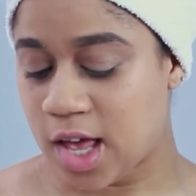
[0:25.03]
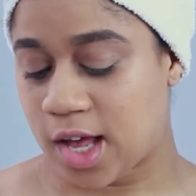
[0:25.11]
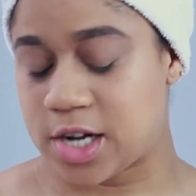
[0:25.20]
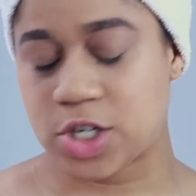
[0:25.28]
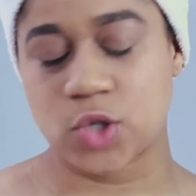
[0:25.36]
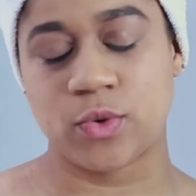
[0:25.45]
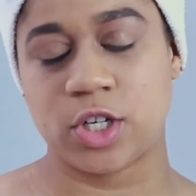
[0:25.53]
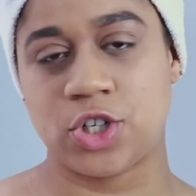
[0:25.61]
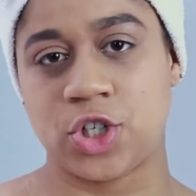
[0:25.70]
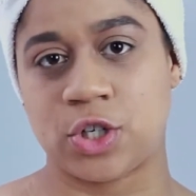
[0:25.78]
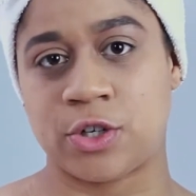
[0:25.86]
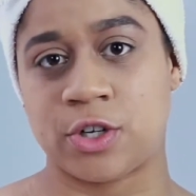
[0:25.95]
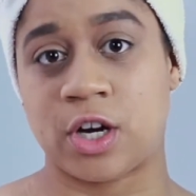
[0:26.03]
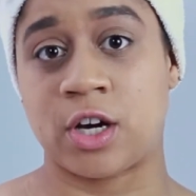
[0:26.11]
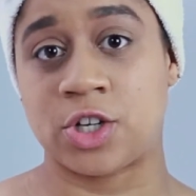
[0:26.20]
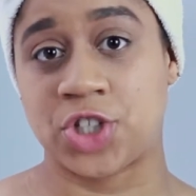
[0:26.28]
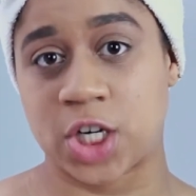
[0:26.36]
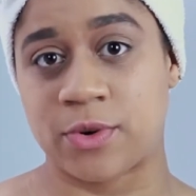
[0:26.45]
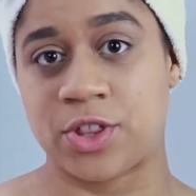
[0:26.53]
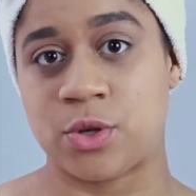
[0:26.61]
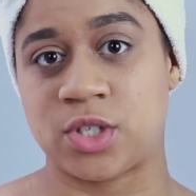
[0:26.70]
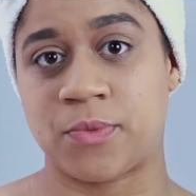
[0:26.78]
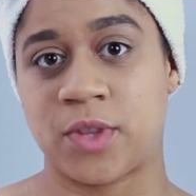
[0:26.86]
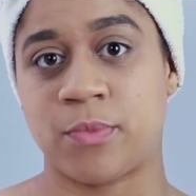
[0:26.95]
And I just want to share with
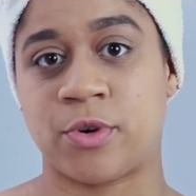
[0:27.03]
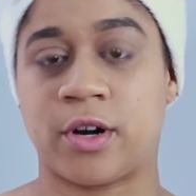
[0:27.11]
you some of the